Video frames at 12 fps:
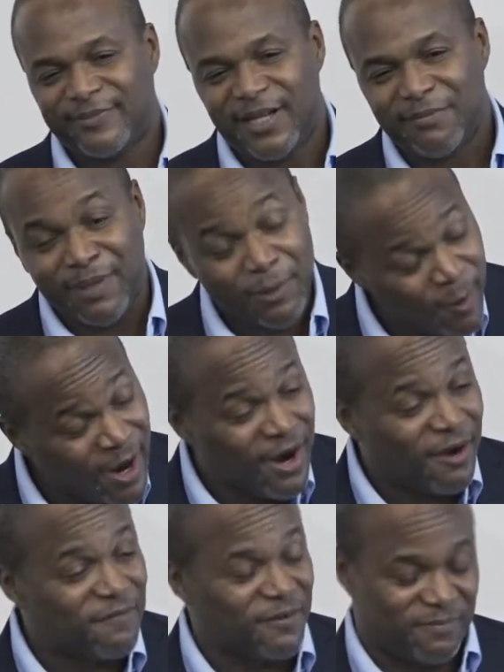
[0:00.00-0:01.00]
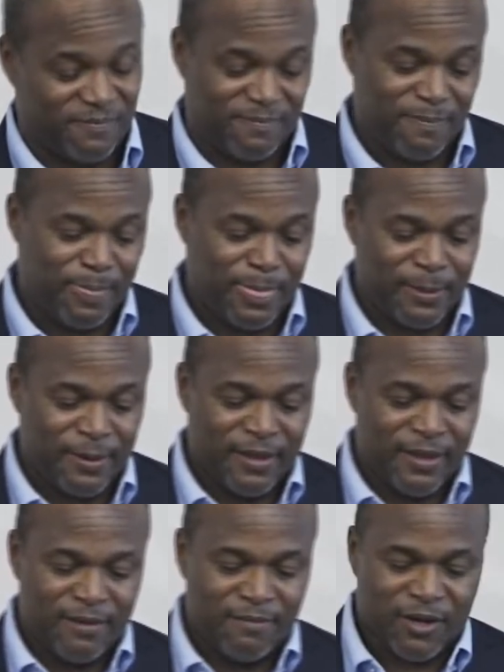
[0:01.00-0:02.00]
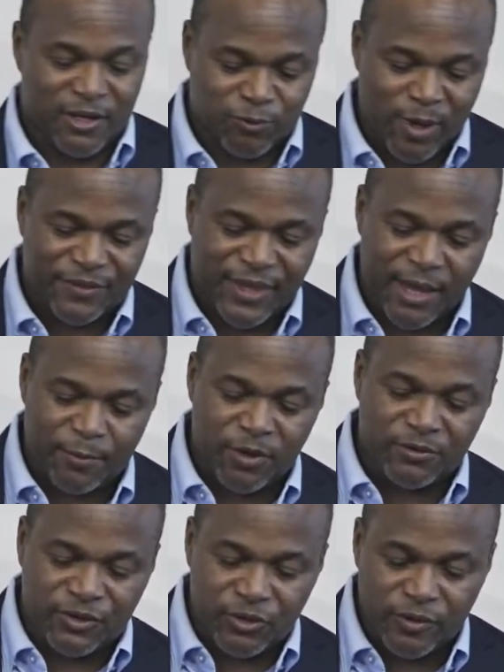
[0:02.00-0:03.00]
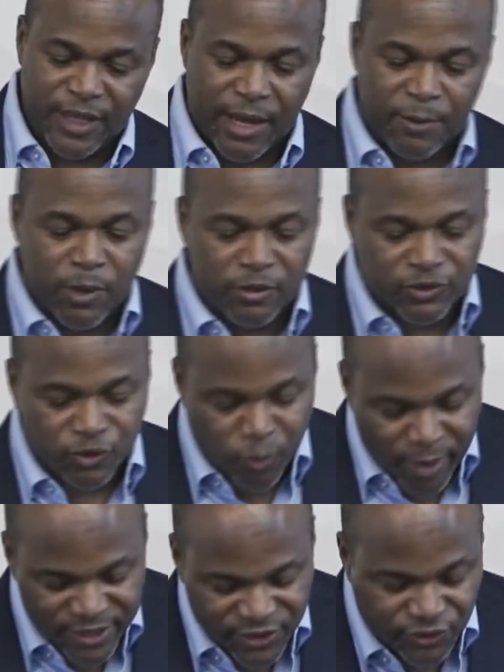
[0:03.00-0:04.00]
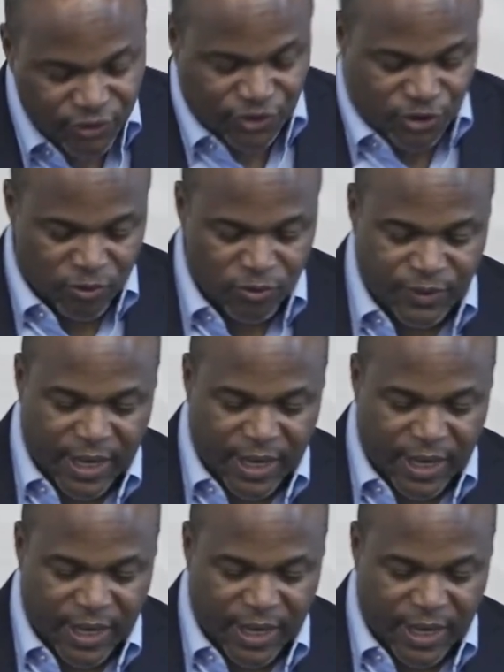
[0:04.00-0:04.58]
Beware of them. Because what they will do, they will twist the truth.